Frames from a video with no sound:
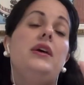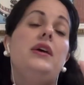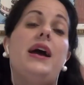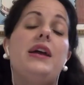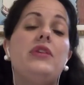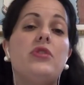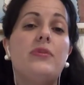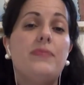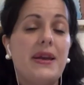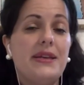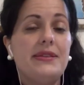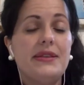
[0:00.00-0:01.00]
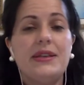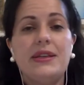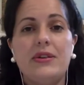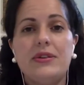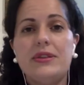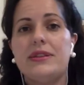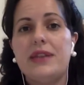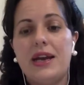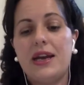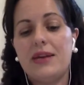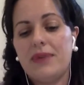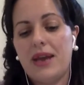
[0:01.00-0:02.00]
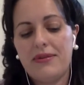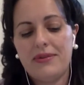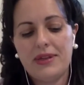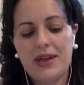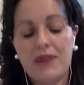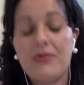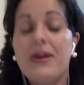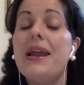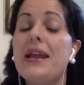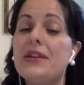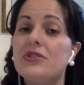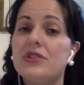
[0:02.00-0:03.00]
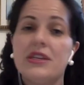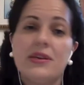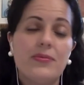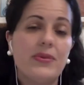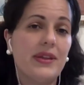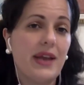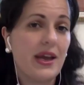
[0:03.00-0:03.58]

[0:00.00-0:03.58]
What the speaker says: and you're basically all the time having a relationship with a